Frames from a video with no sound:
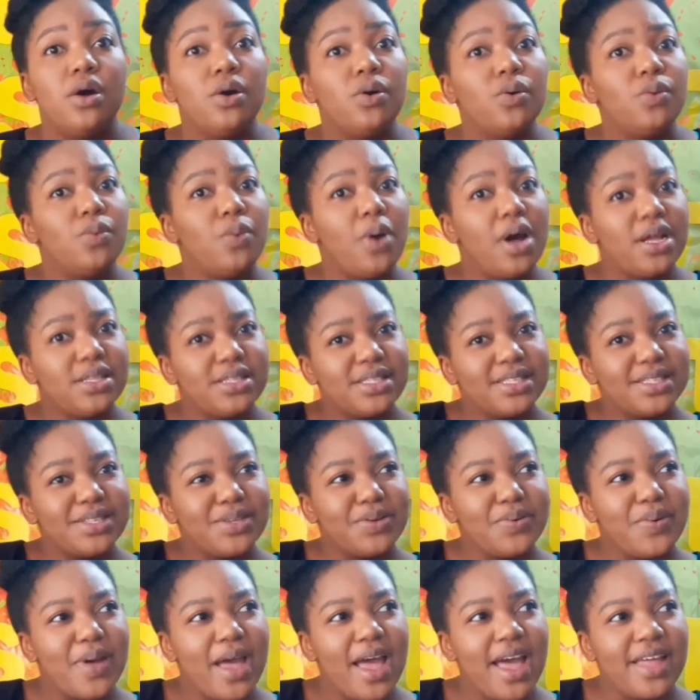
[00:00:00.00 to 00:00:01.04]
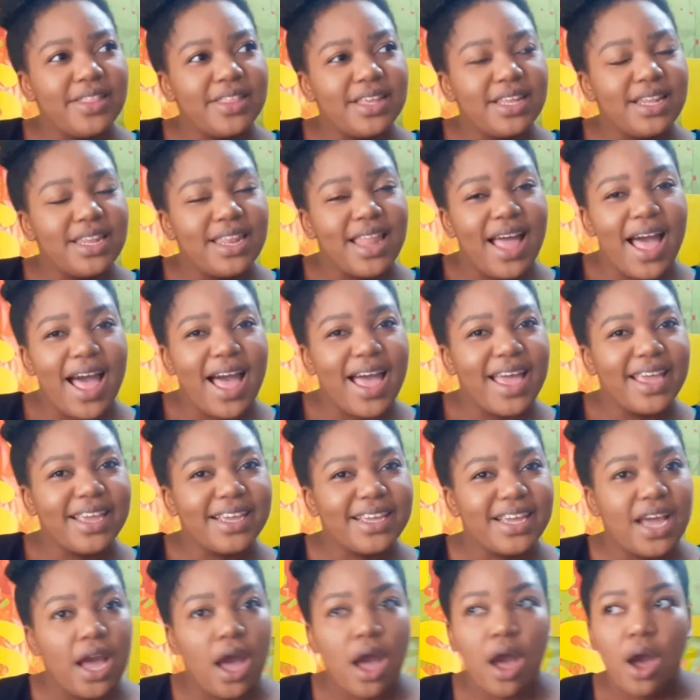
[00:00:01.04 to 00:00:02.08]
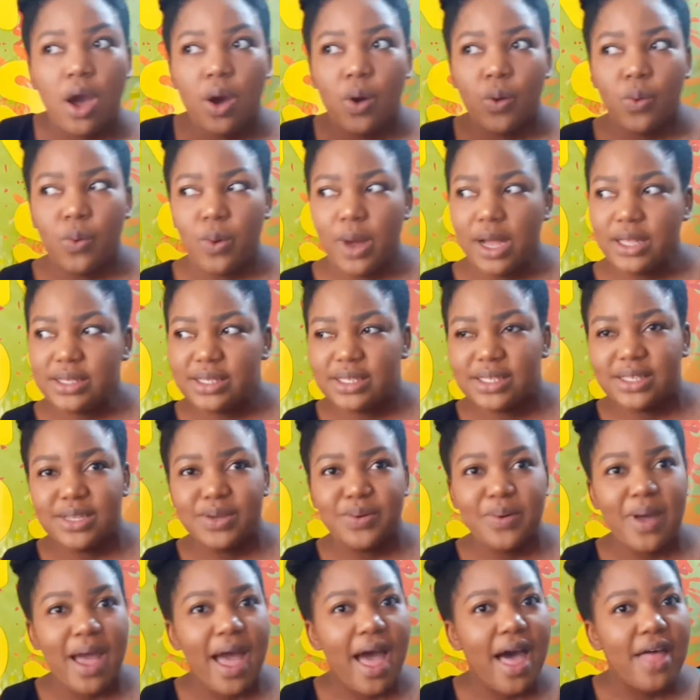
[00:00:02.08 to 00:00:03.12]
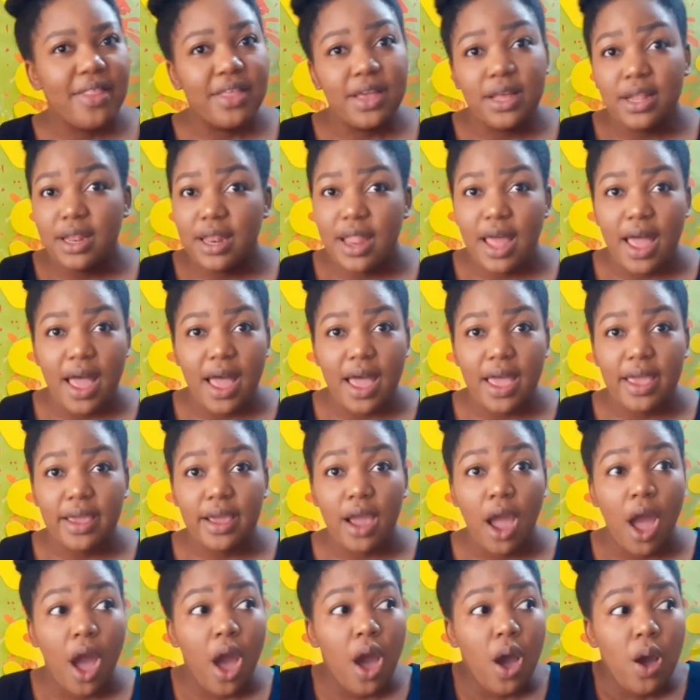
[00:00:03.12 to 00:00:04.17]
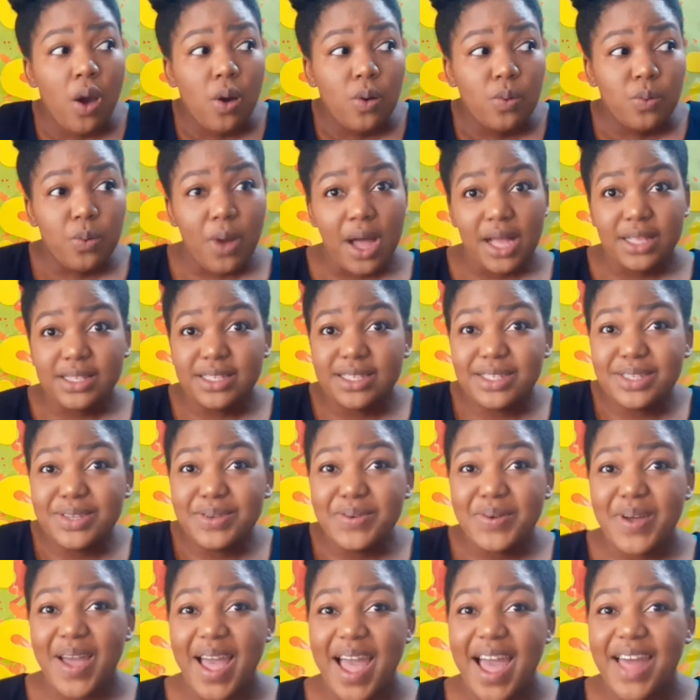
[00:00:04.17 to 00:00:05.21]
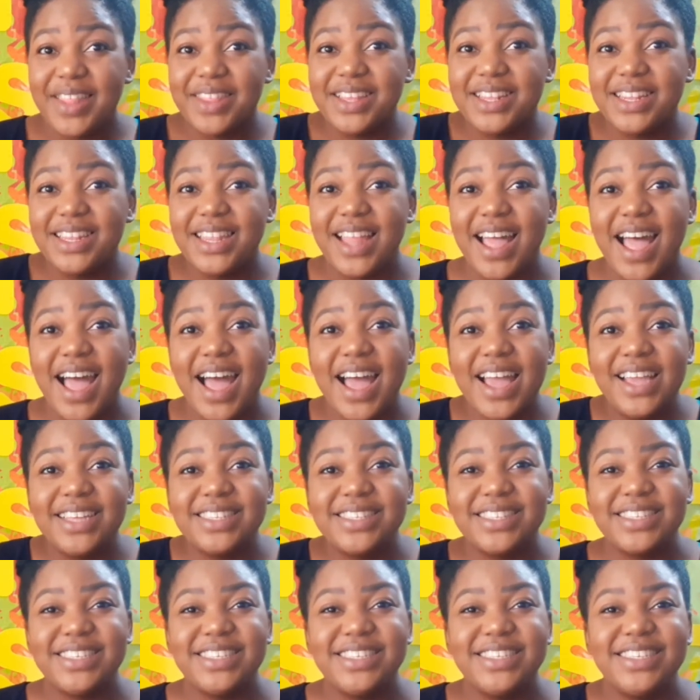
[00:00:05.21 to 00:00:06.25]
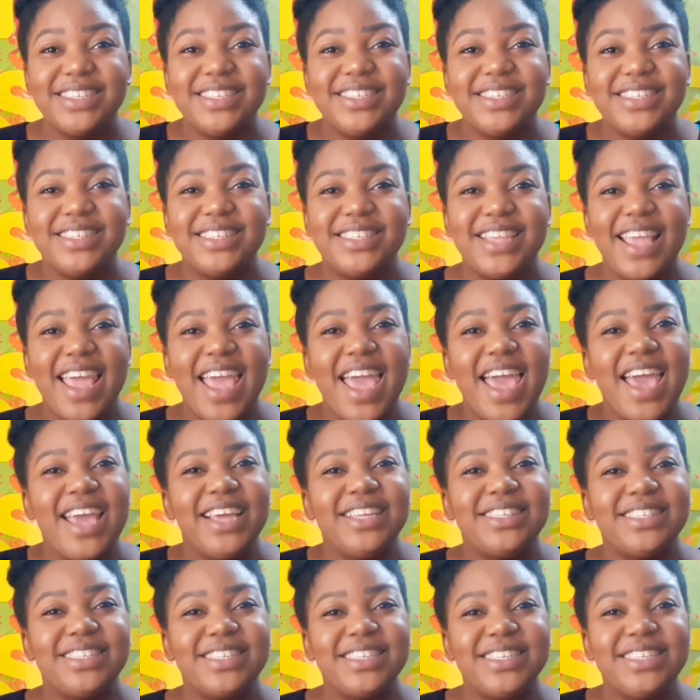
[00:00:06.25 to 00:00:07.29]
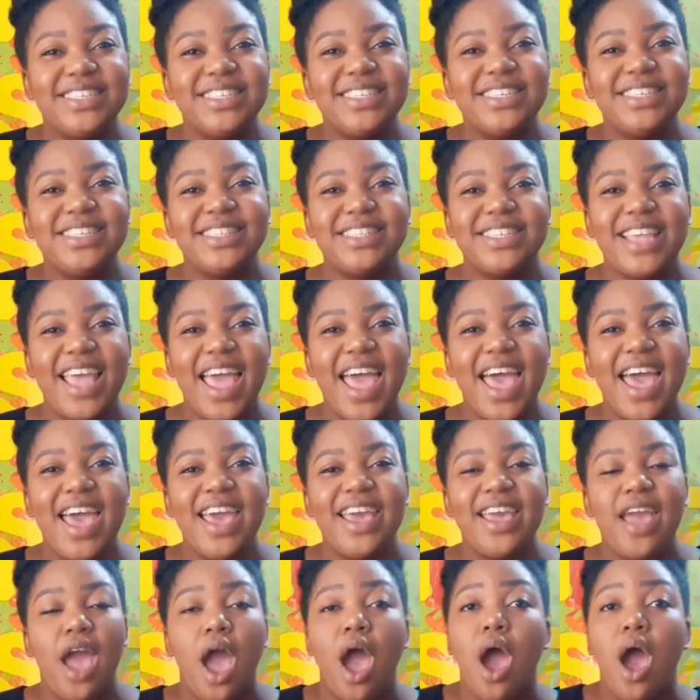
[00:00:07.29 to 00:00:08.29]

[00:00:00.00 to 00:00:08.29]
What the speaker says: What's the weather like? What's the weather like? What's the weather like today, today?